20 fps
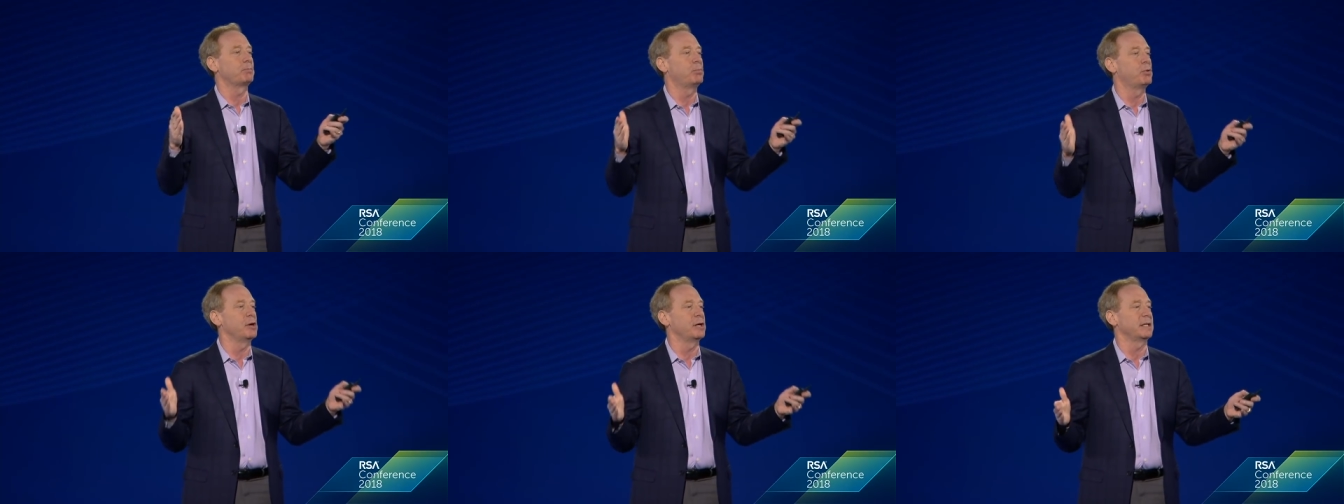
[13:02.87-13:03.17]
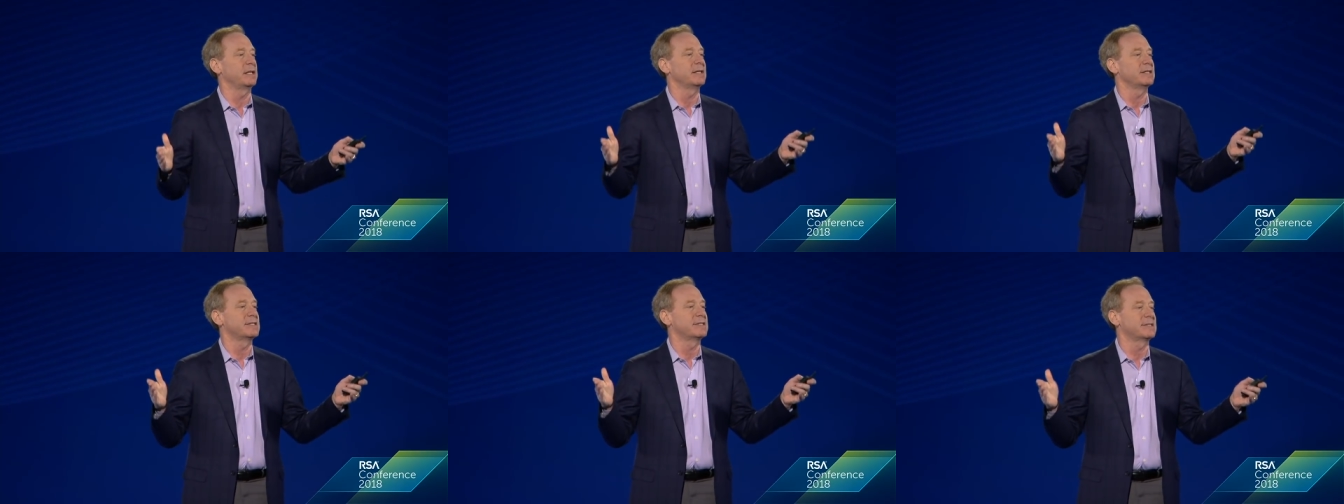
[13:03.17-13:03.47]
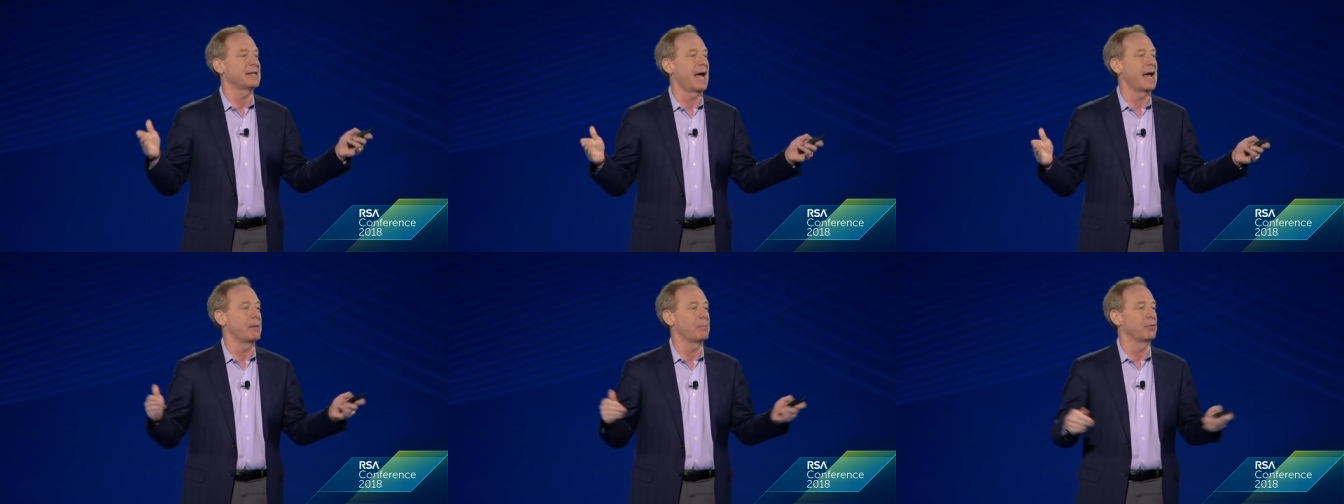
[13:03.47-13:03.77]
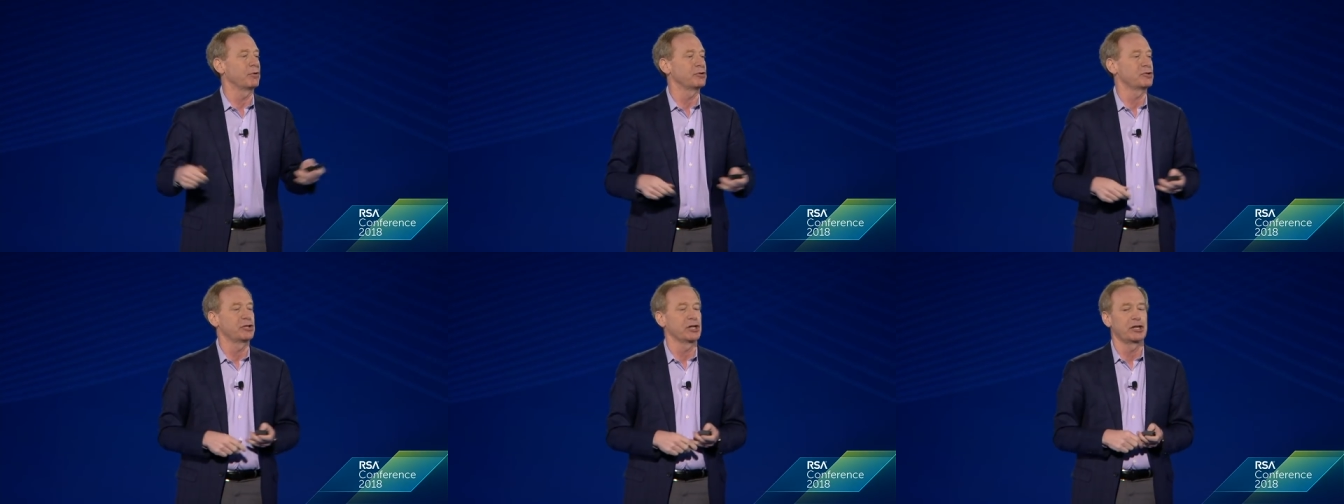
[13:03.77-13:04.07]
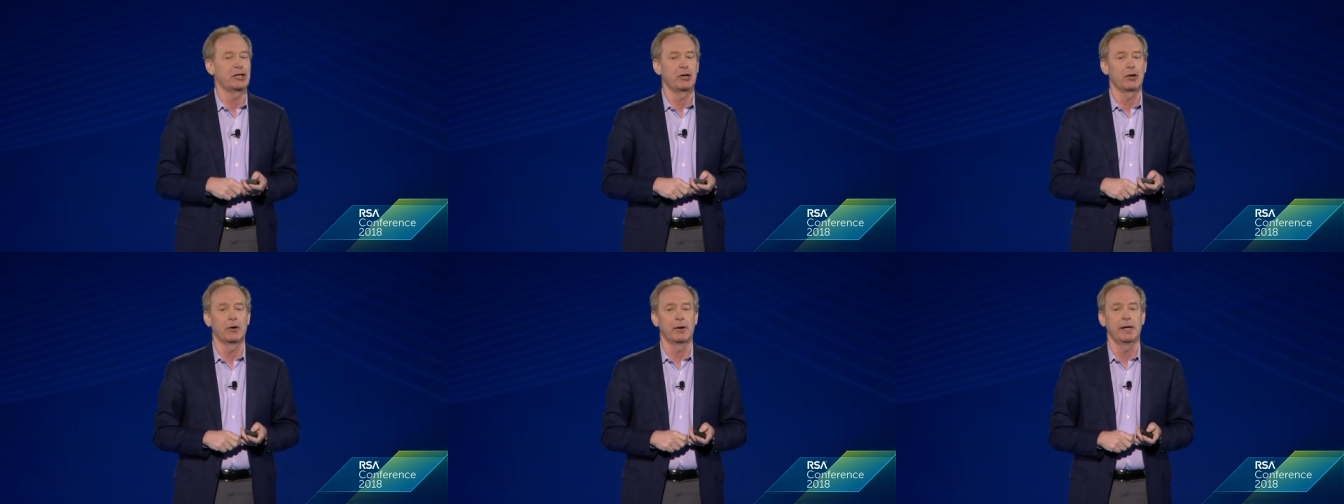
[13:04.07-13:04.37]
put
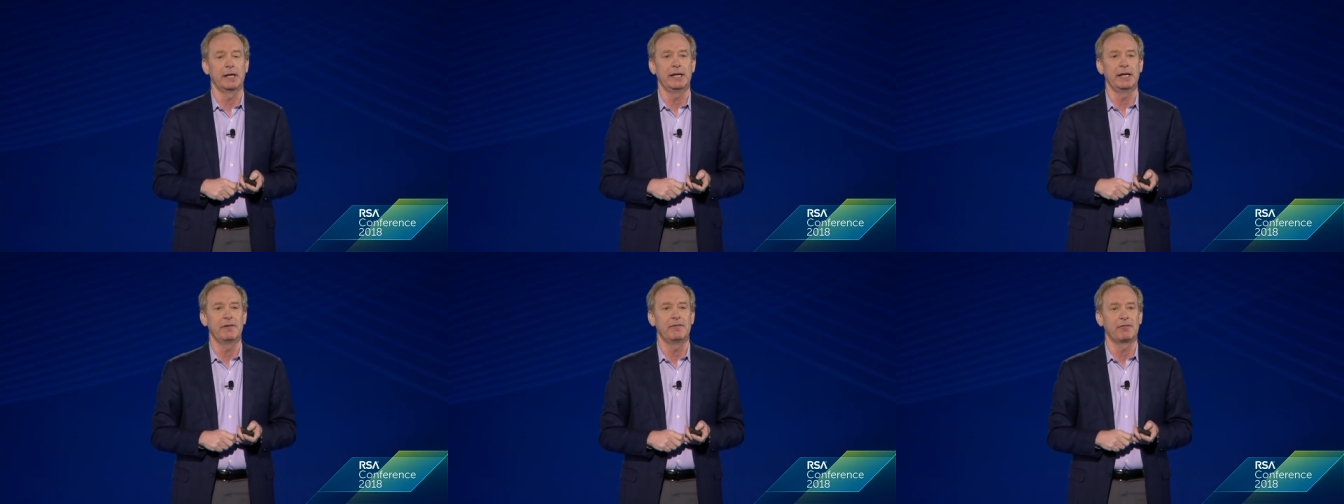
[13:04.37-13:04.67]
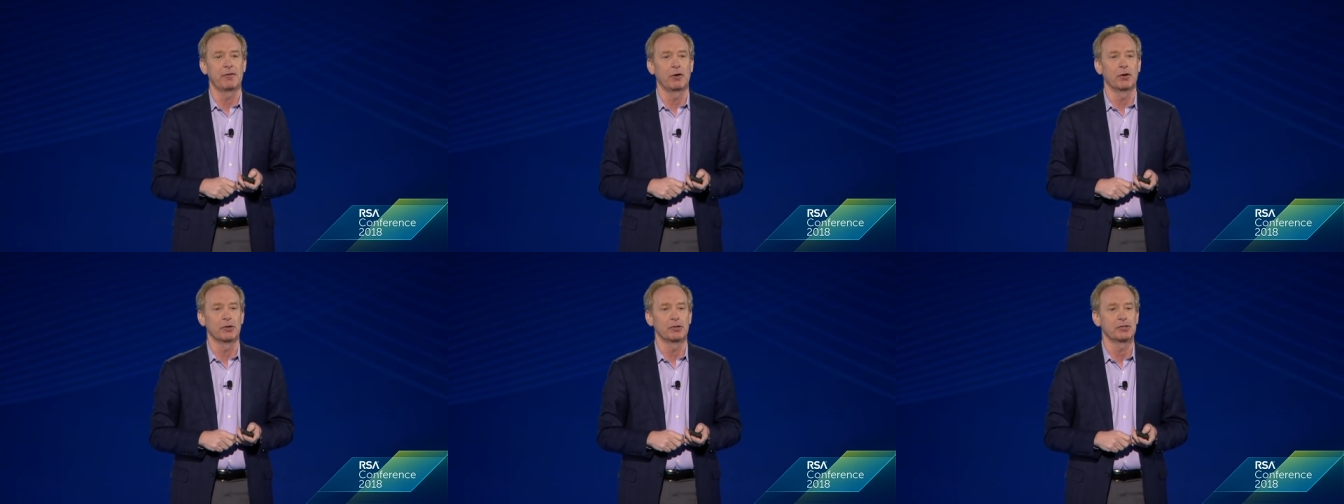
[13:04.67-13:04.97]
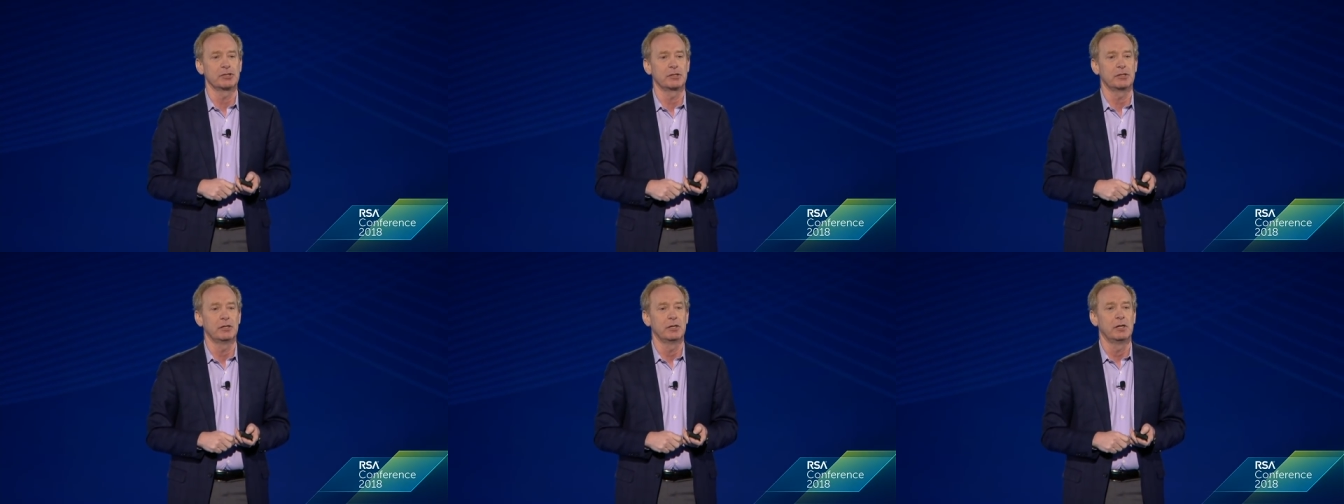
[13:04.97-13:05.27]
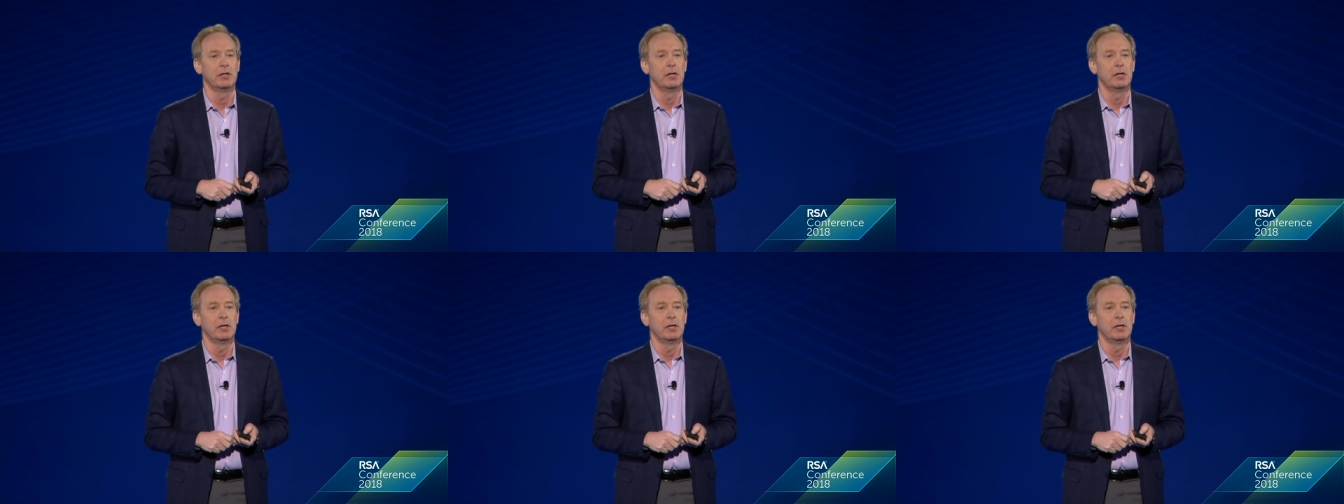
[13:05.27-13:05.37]
cybersecurity first.